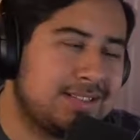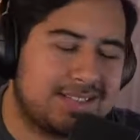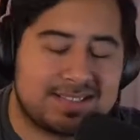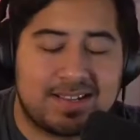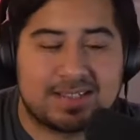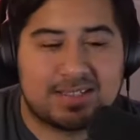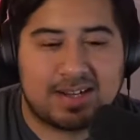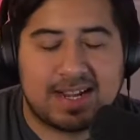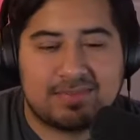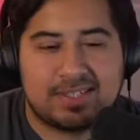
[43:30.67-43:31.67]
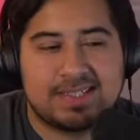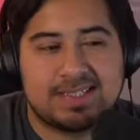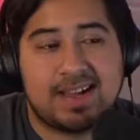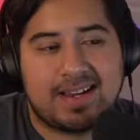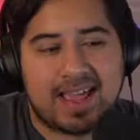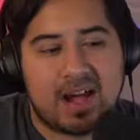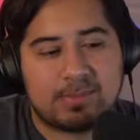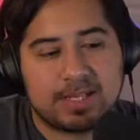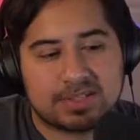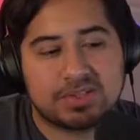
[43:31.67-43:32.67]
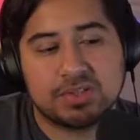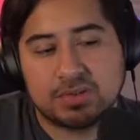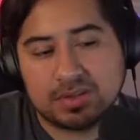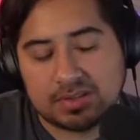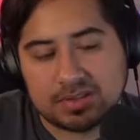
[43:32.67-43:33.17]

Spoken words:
that sucks. They're gonna have to decide now, because they're doing